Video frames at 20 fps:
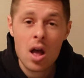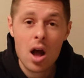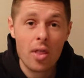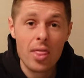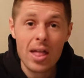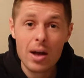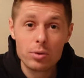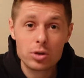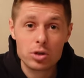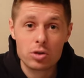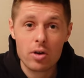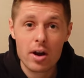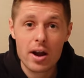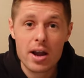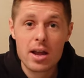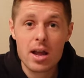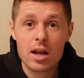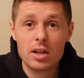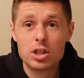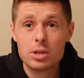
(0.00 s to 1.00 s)
And that was
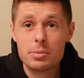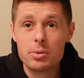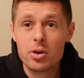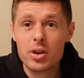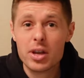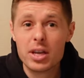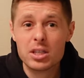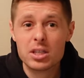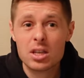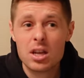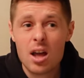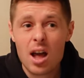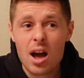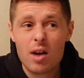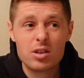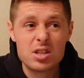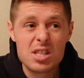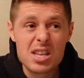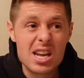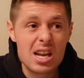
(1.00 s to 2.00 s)
great. And to be honest, I
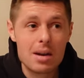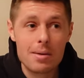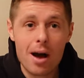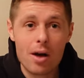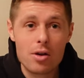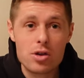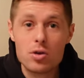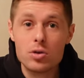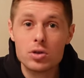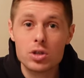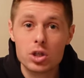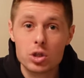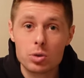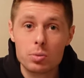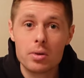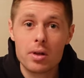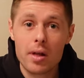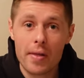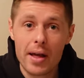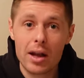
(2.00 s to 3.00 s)
was thinking about using
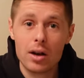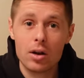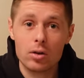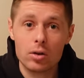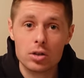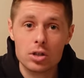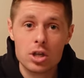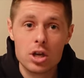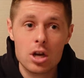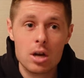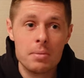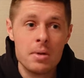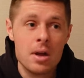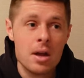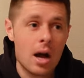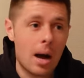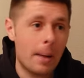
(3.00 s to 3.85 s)
something like that longer term.